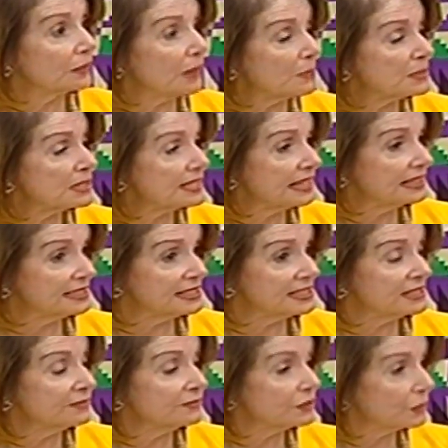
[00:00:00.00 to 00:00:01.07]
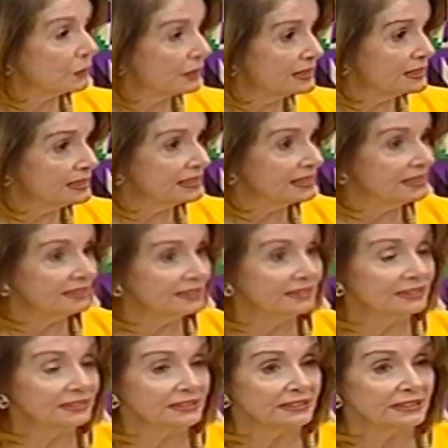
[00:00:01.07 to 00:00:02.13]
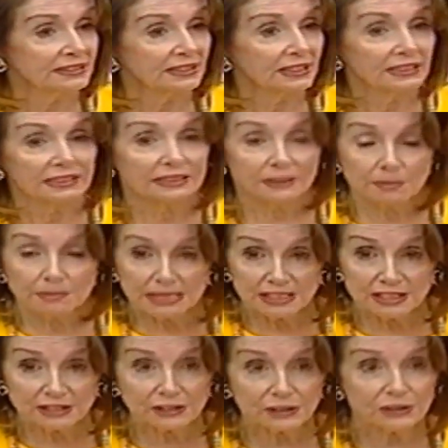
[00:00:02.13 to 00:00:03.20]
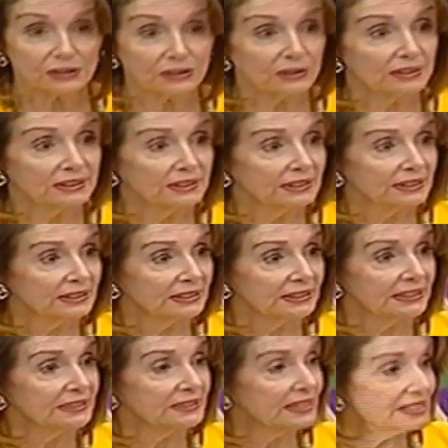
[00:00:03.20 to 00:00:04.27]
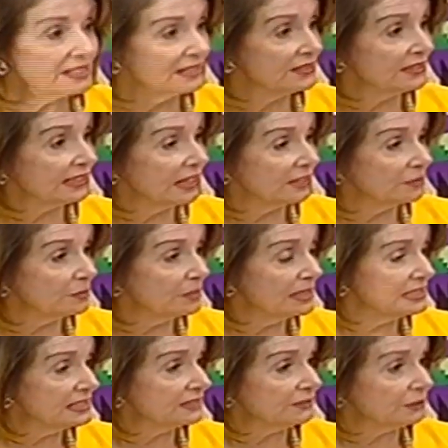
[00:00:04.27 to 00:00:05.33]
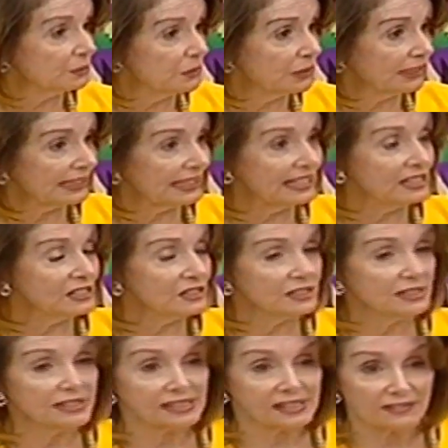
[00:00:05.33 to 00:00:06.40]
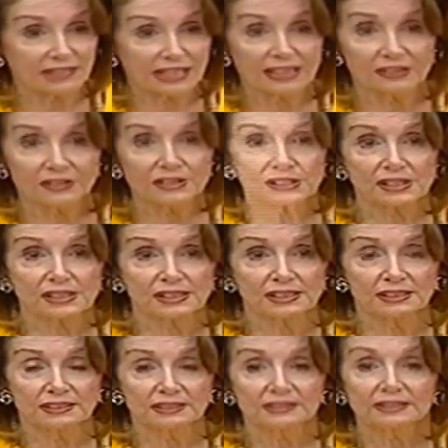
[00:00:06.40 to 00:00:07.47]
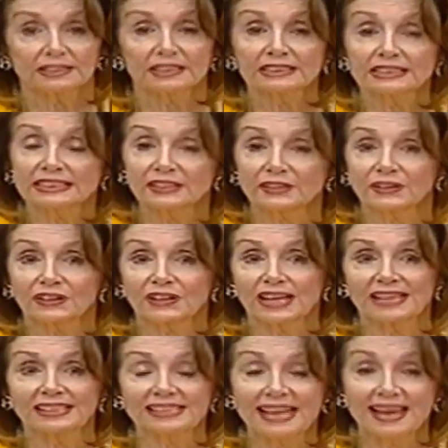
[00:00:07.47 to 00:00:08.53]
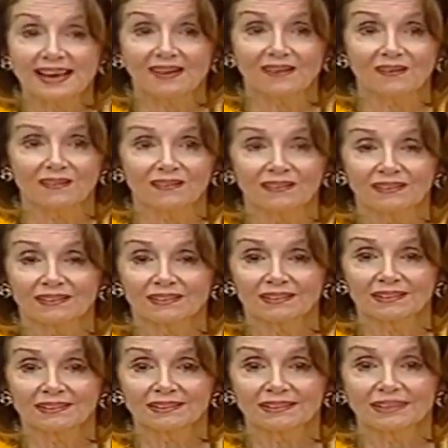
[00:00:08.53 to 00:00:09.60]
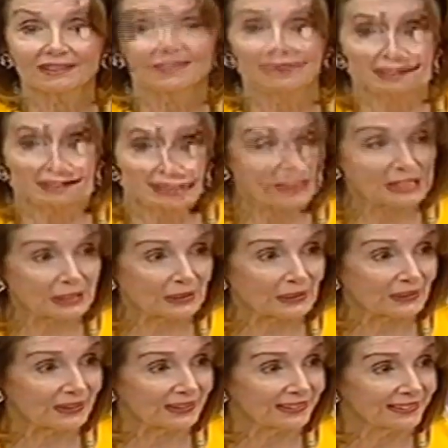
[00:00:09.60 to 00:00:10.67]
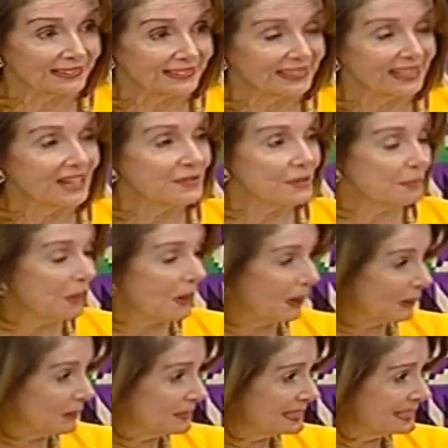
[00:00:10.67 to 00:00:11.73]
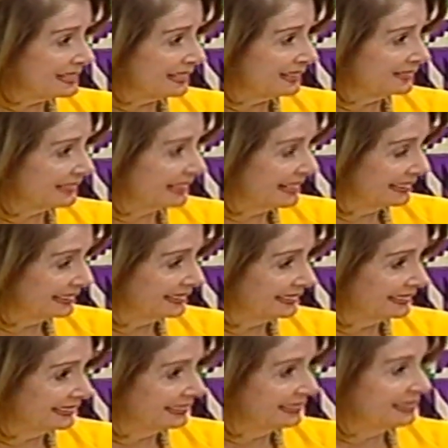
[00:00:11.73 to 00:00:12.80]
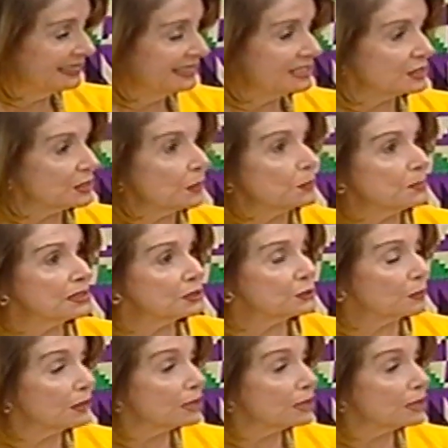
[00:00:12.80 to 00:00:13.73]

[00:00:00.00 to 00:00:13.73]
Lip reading: representative to India, as a minister in the government of communications and of energy, a leader, and now as the Speaker of the Parliament of Ghana. So we